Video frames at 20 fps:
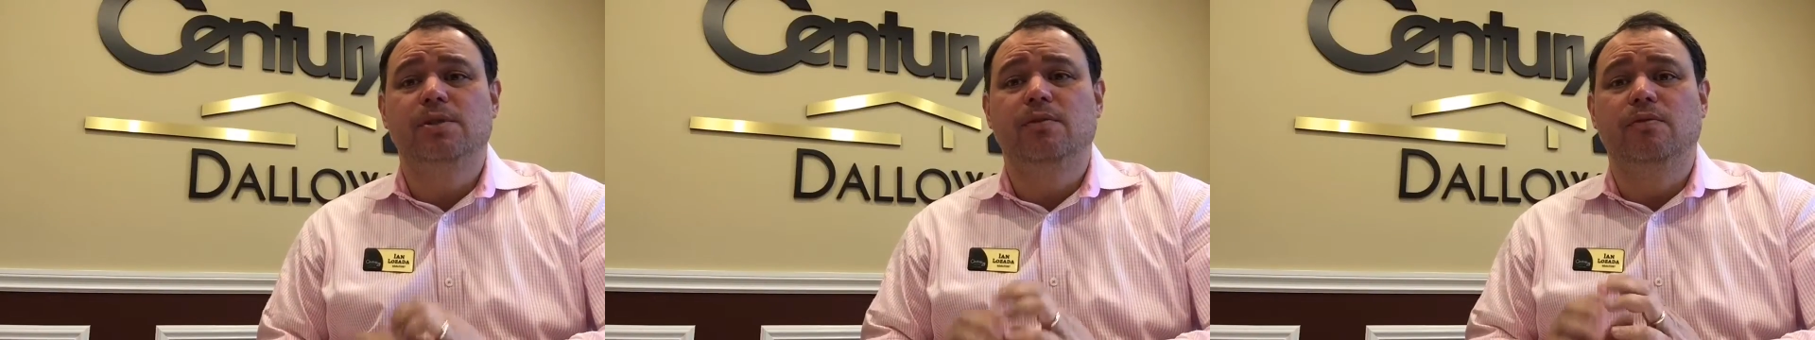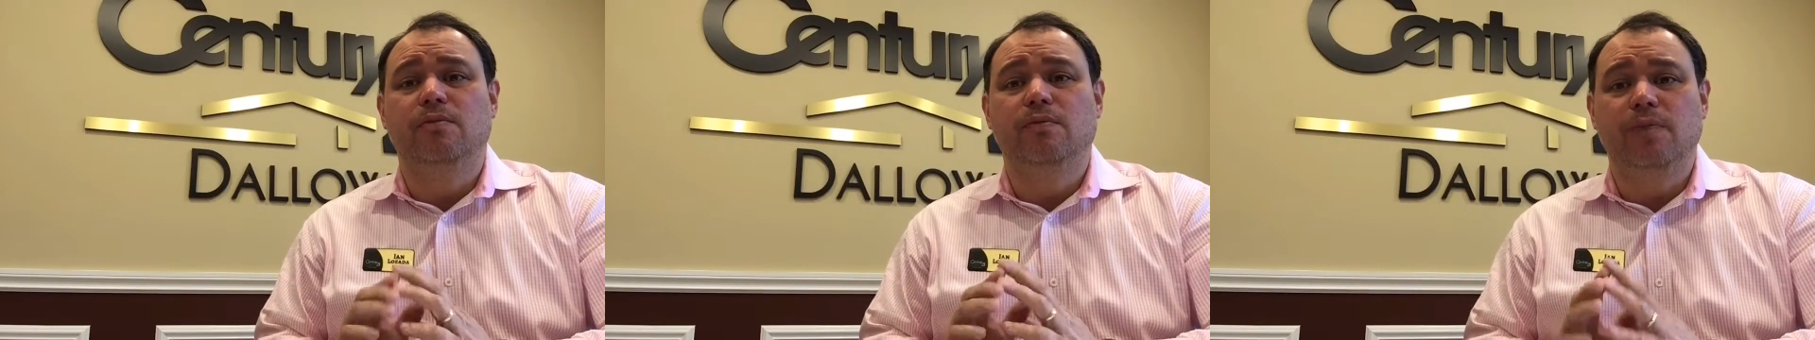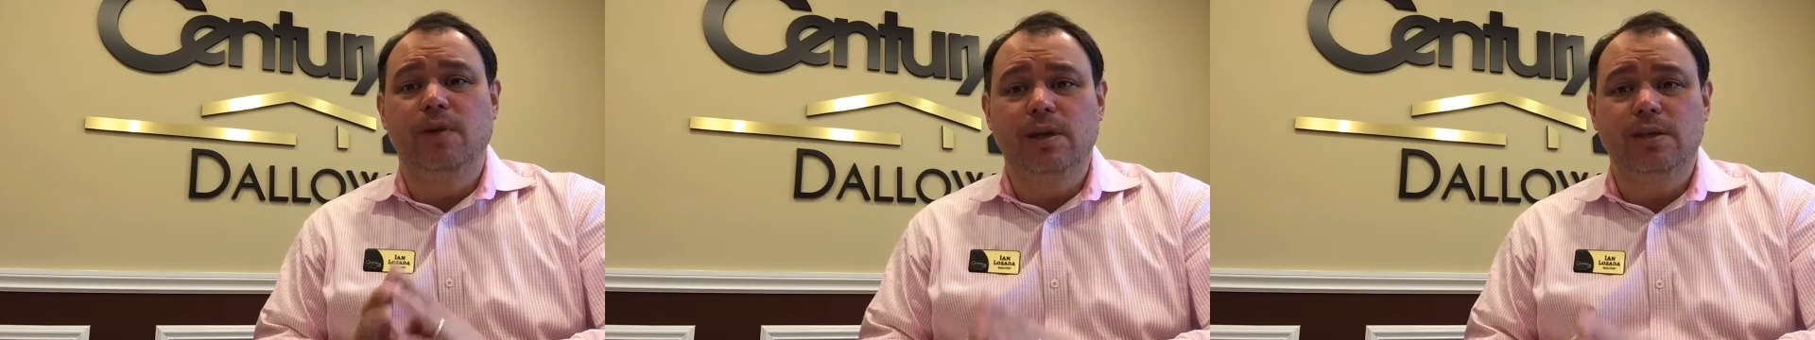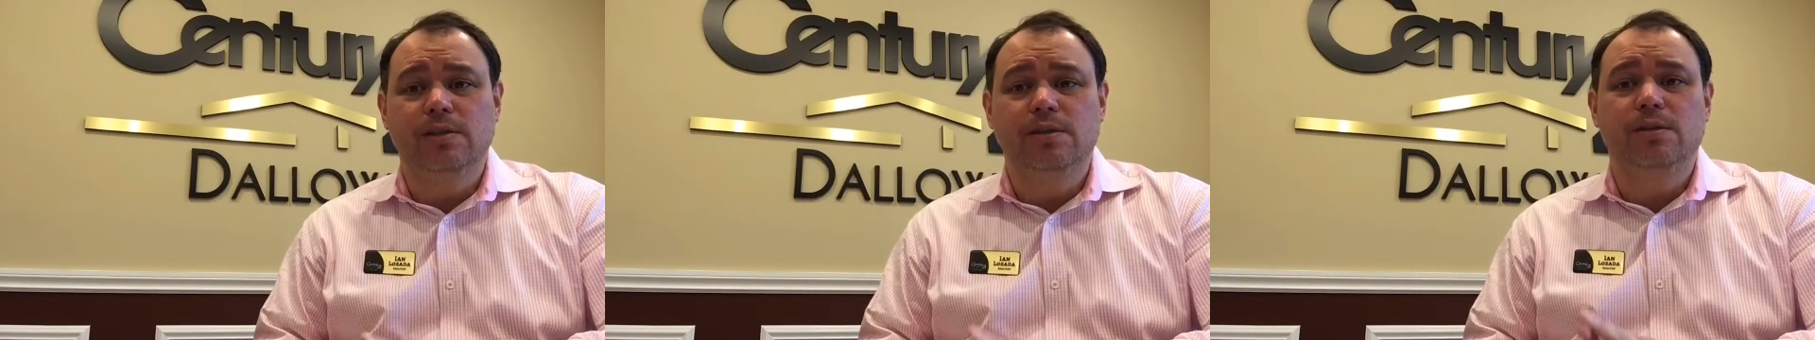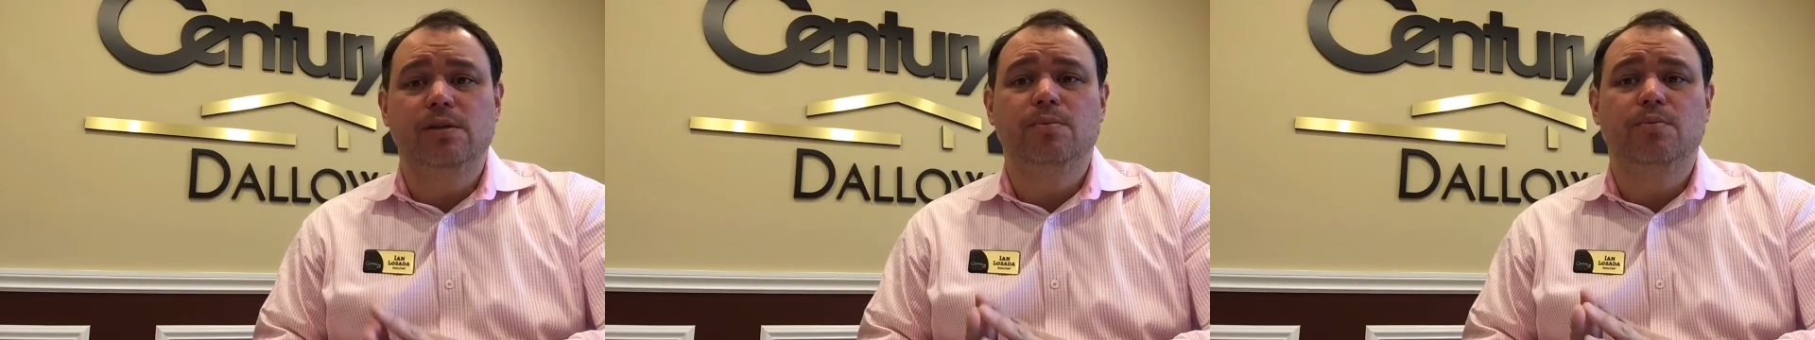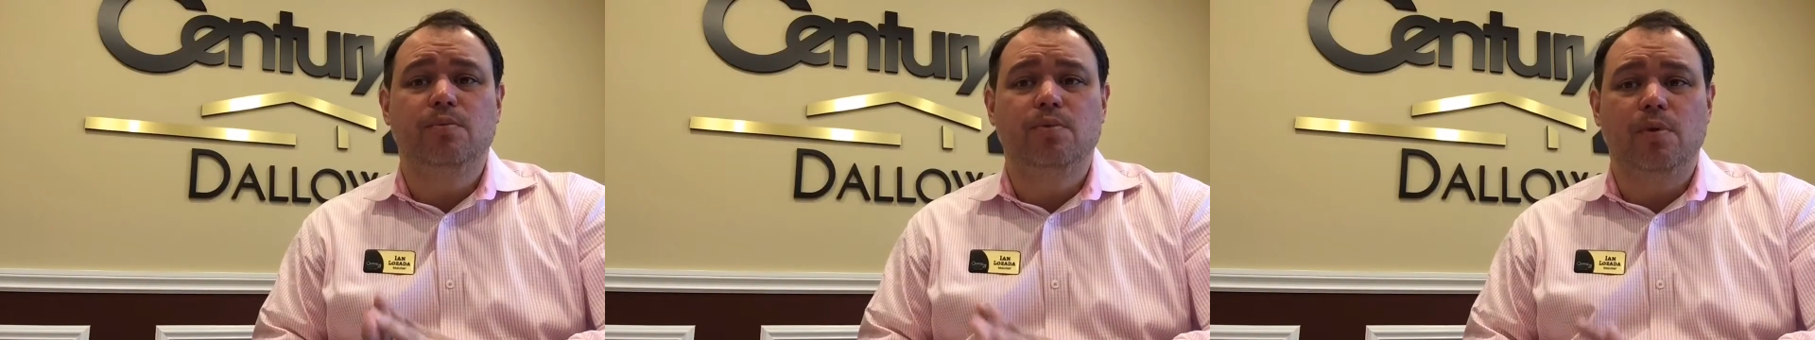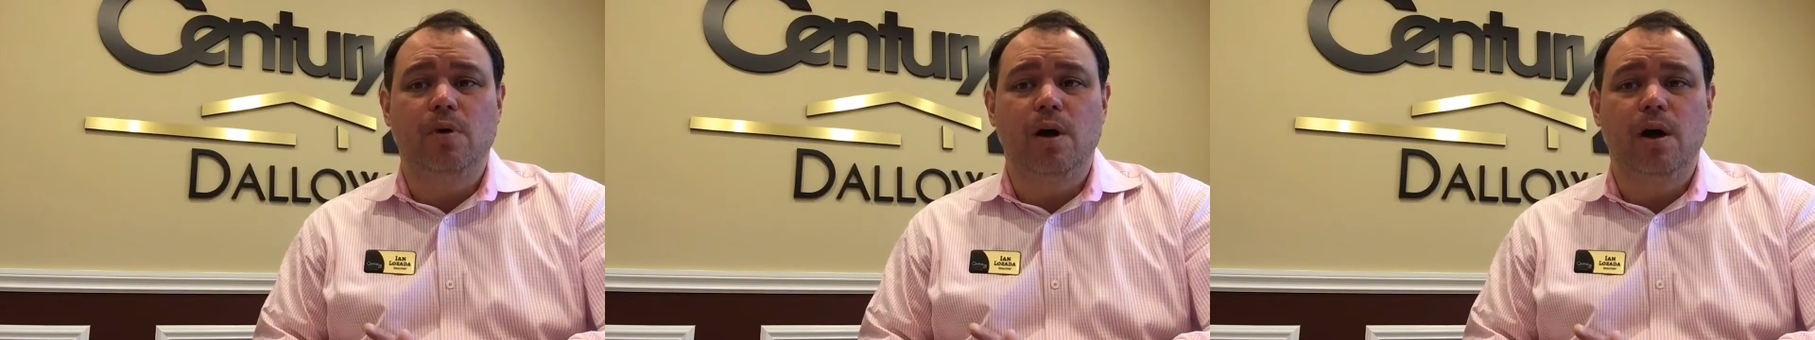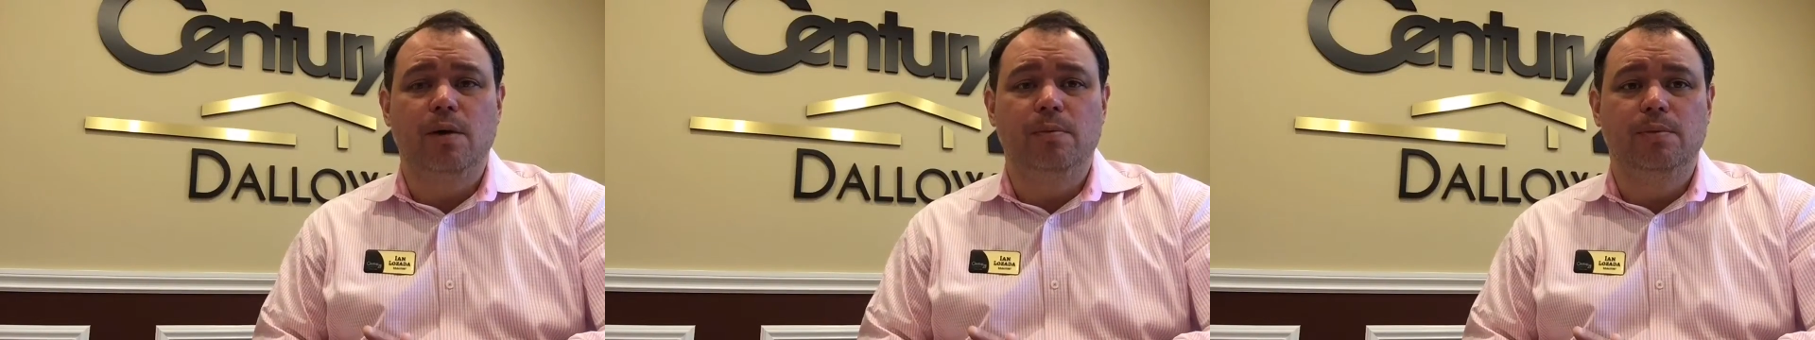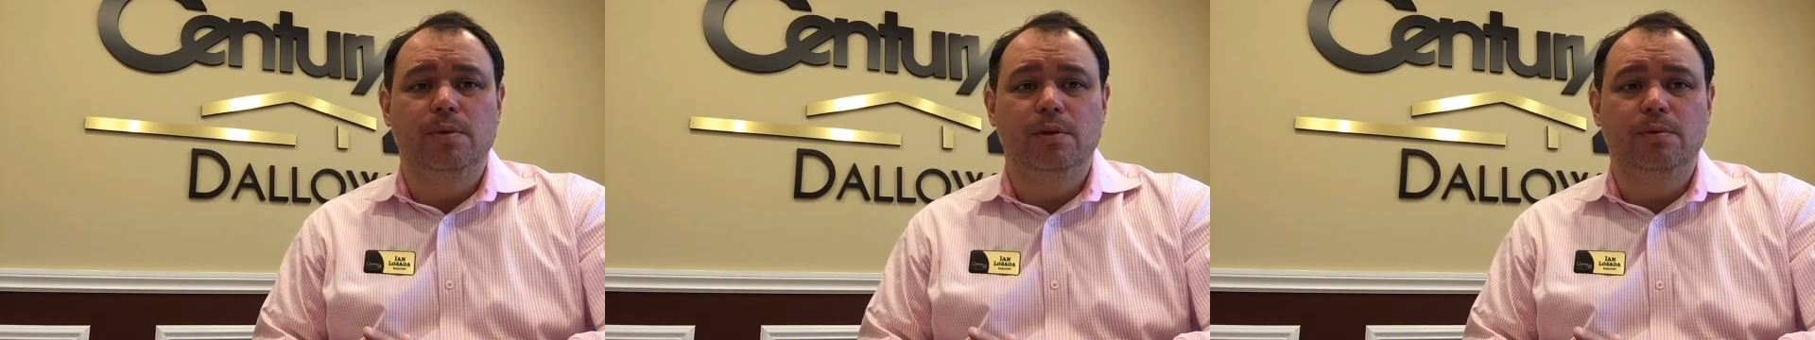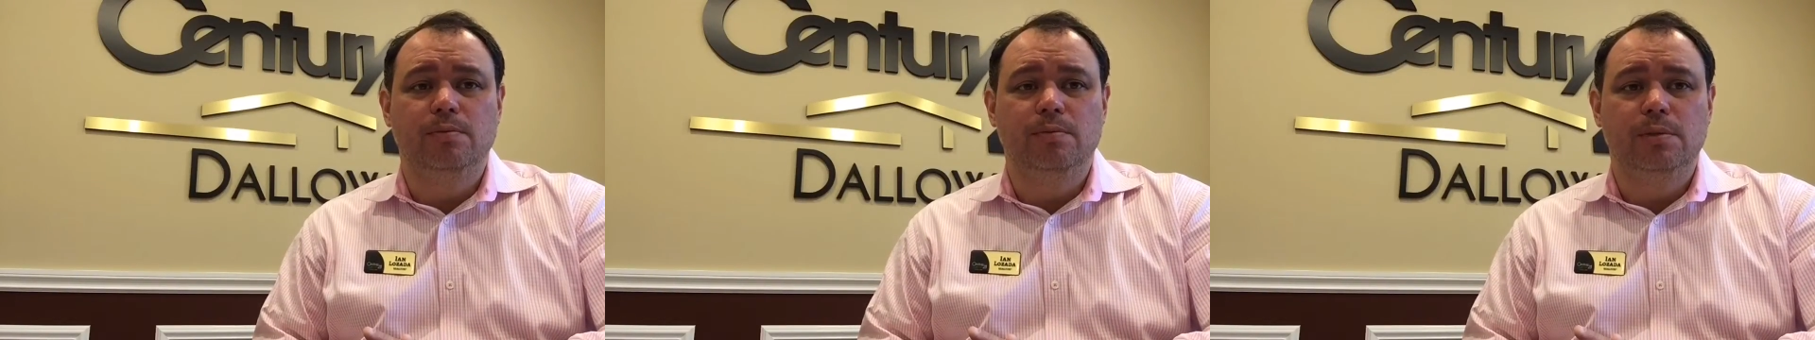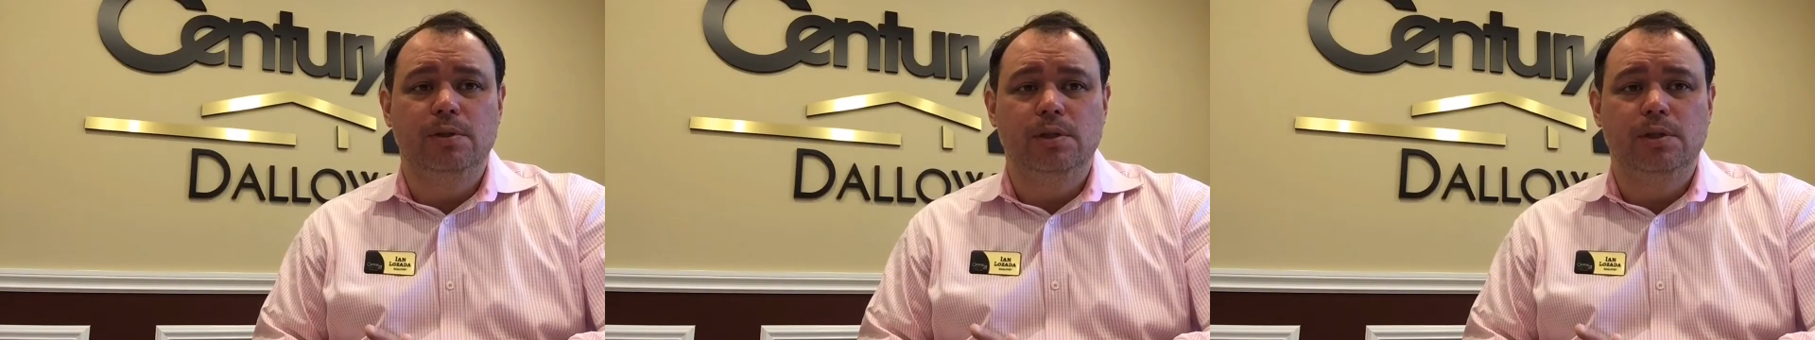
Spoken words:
to fix the problem.